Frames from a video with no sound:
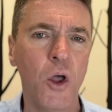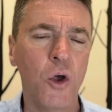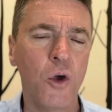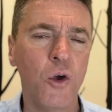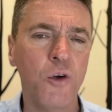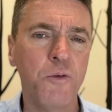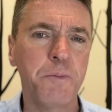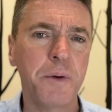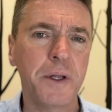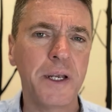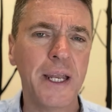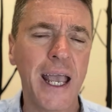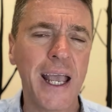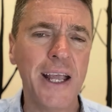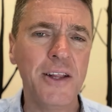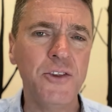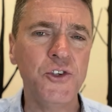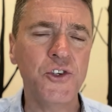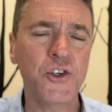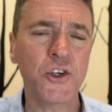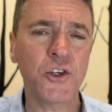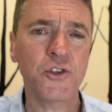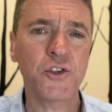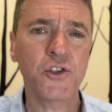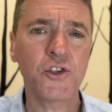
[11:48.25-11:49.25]
who've been
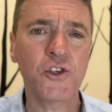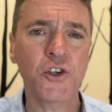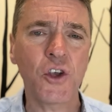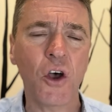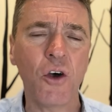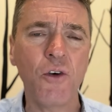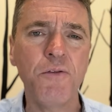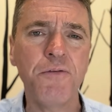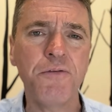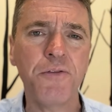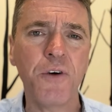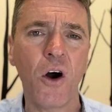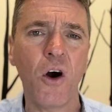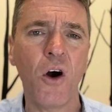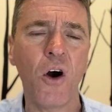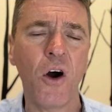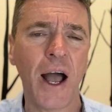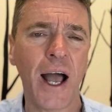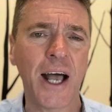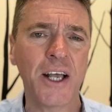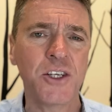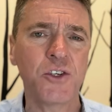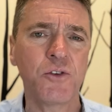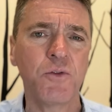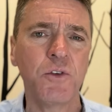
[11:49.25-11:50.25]
injured so far
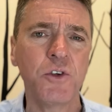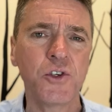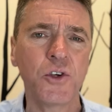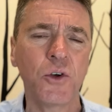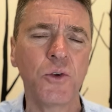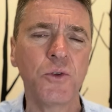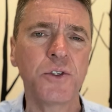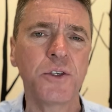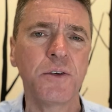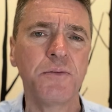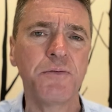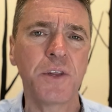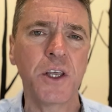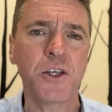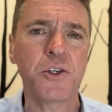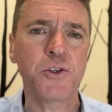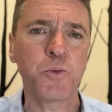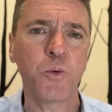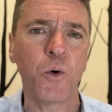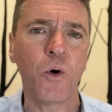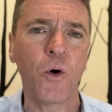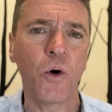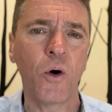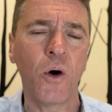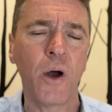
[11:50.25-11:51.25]
as a result of
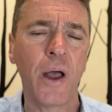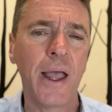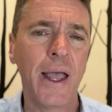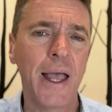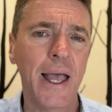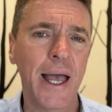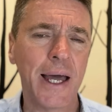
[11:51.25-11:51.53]
this war